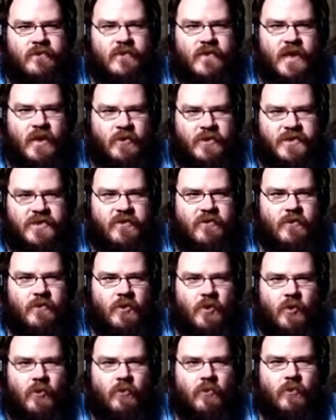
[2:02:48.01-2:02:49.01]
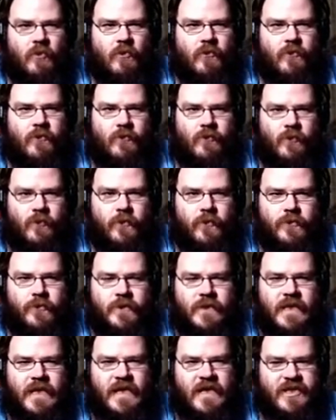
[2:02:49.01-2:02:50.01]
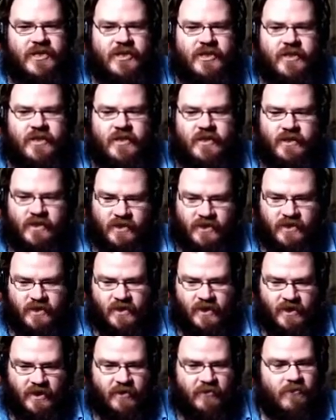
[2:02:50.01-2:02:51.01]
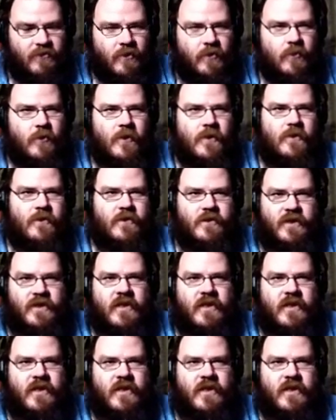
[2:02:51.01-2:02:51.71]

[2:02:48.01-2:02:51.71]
I wish there were more ruination in the overworld,